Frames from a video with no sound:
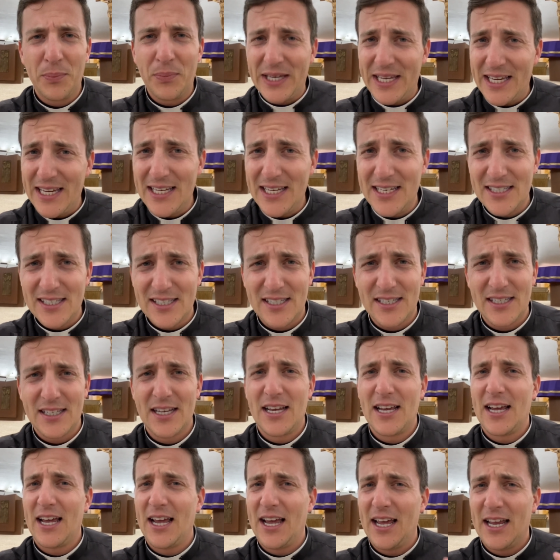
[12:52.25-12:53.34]
Peace
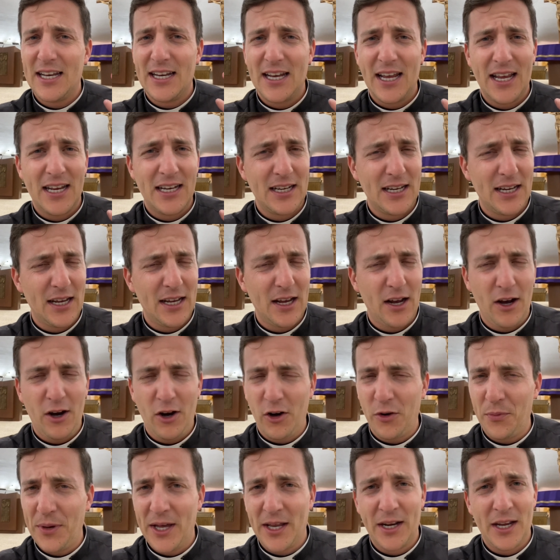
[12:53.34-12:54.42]
and oh
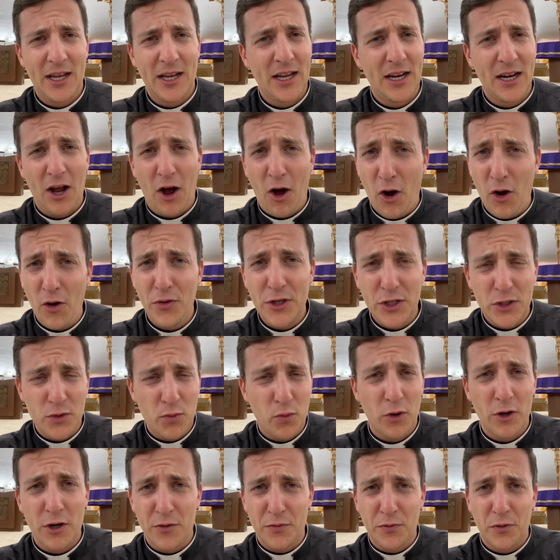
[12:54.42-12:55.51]
man, and all these
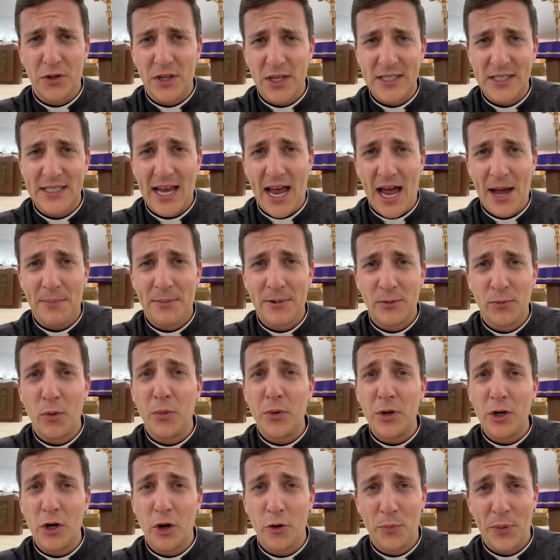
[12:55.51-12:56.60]
wonderful things happen when
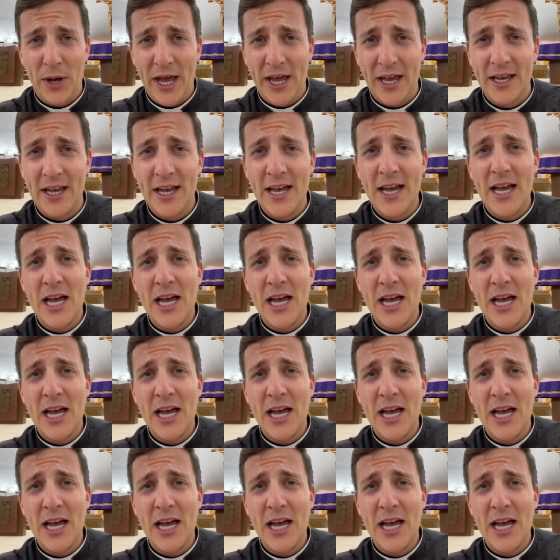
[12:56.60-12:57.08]
we obey,